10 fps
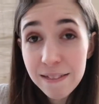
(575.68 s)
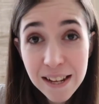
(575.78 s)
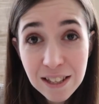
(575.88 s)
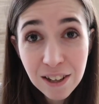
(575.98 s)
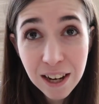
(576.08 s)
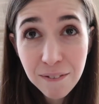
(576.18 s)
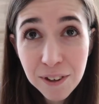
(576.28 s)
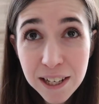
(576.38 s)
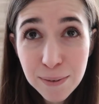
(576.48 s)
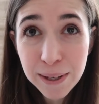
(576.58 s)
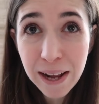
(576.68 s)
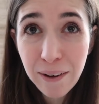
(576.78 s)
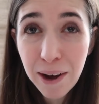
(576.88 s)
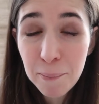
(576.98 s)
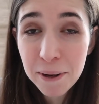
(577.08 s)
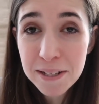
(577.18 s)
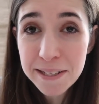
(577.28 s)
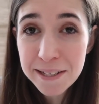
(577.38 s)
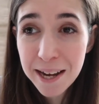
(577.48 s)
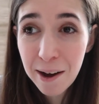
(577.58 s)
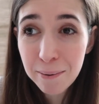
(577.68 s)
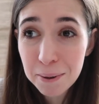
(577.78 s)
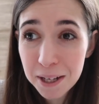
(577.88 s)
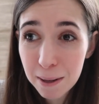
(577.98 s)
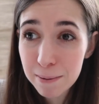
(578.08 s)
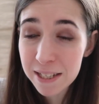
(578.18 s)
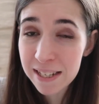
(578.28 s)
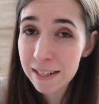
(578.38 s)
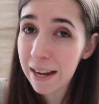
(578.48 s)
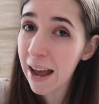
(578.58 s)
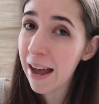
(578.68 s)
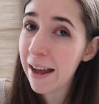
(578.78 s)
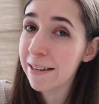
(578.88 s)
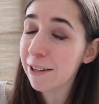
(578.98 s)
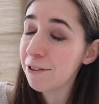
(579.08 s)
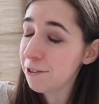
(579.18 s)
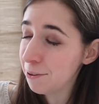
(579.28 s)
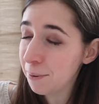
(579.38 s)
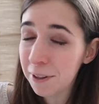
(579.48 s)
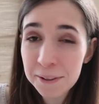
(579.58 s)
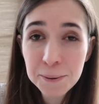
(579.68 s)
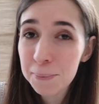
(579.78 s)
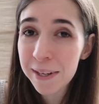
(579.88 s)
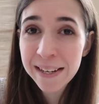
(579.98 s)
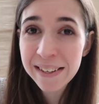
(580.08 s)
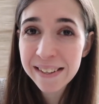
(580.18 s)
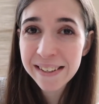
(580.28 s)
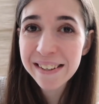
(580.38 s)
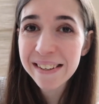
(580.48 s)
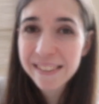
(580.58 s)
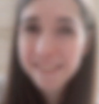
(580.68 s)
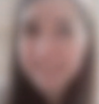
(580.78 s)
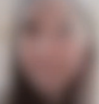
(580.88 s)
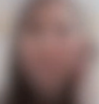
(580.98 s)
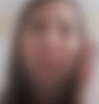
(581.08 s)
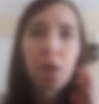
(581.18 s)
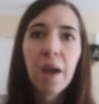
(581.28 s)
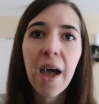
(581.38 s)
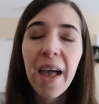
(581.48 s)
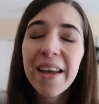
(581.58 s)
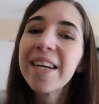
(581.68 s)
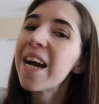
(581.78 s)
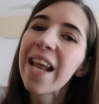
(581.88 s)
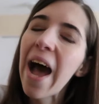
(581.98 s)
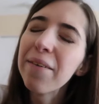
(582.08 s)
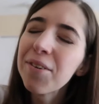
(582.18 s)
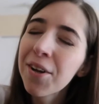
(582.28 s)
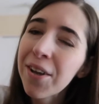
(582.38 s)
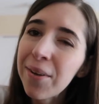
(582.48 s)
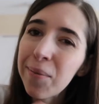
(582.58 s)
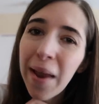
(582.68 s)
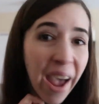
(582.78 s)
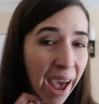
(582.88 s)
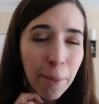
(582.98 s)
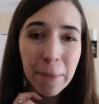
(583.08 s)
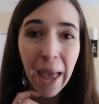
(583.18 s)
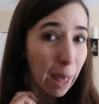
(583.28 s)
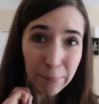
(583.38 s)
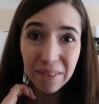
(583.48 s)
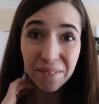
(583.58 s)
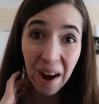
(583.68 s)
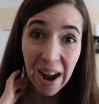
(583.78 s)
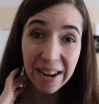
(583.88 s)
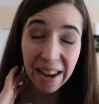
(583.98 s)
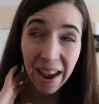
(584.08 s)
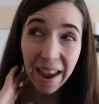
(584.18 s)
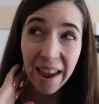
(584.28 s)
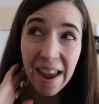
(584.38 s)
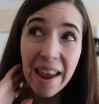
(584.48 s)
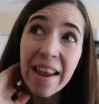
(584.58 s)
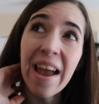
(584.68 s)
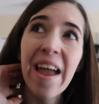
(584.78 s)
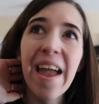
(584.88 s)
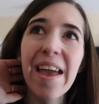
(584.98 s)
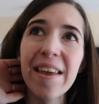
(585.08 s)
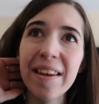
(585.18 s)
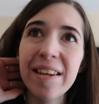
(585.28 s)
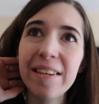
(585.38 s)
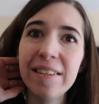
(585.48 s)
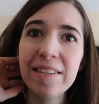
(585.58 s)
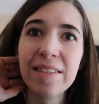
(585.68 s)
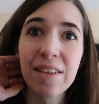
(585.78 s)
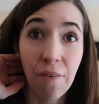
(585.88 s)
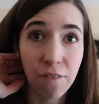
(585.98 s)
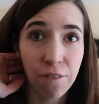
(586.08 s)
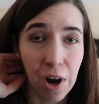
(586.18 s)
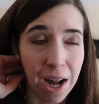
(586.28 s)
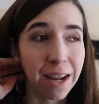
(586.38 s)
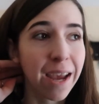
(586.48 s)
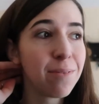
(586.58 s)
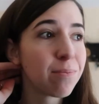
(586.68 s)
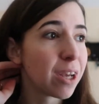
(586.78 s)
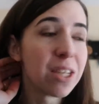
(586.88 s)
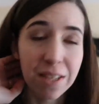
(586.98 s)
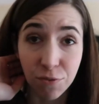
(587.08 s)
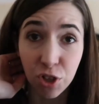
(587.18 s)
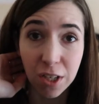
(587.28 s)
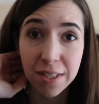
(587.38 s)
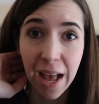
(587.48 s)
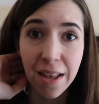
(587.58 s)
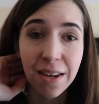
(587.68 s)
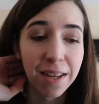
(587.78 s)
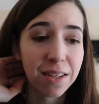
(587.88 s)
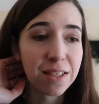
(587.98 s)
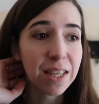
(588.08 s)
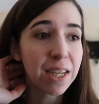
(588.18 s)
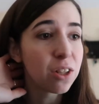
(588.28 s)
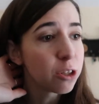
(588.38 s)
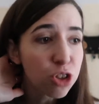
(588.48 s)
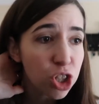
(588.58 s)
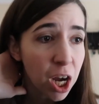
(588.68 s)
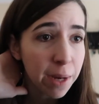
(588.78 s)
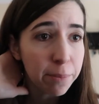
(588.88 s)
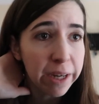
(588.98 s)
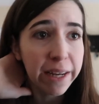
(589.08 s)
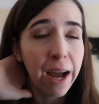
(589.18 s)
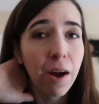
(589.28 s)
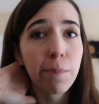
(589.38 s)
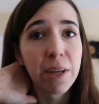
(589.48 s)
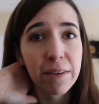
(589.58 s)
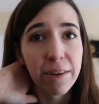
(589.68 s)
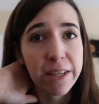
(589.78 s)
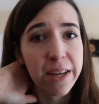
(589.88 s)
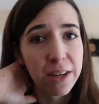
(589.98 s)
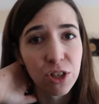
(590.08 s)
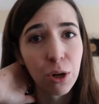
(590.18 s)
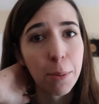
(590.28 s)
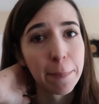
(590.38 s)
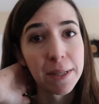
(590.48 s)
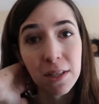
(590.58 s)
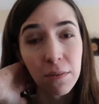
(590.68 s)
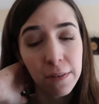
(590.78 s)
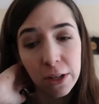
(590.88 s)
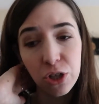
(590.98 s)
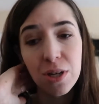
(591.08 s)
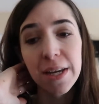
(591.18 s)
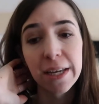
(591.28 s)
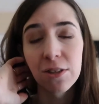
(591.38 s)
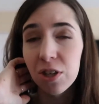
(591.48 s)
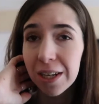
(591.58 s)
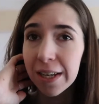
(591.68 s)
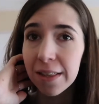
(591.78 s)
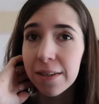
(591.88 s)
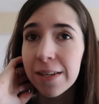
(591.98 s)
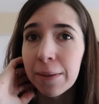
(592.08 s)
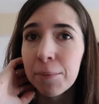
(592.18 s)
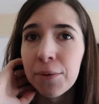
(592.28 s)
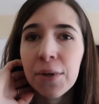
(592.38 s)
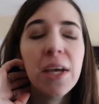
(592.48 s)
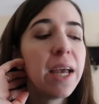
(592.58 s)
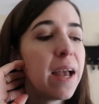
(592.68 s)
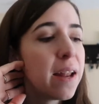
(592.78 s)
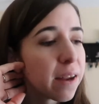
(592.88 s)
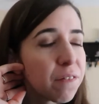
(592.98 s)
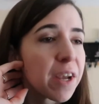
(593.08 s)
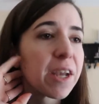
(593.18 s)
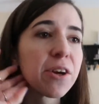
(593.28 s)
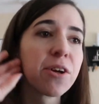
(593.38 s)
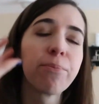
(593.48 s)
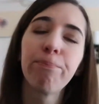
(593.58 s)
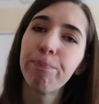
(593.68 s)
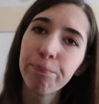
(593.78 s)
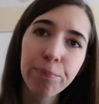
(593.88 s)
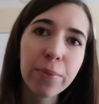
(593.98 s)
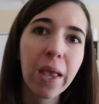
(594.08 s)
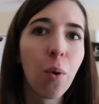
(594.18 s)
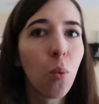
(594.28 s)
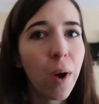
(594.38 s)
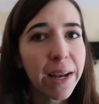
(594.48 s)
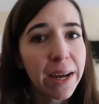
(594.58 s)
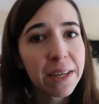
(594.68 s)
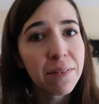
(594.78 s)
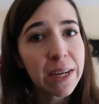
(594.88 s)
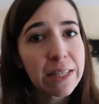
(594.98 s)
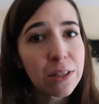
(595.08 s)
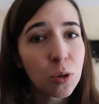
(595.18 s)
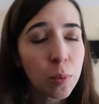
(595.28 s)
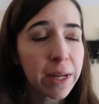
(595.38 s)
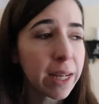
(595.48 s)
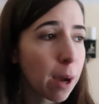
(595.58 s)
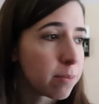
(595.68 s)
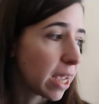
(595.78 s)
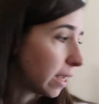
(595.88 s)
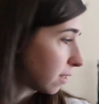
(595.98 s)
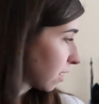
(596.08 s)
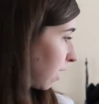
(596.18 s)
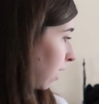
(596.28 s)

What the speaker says: that's all I got for you guys right now. I'm about to sit down with a cup of tea and do a little reading. Good afternoon. Happy Friday. It is Friday, as I've just said. It is like lunchtime right now. I'm getting ready to actually go make myself lunch. Kids are eating at the table, and I figured, why not give you guys a little reading update?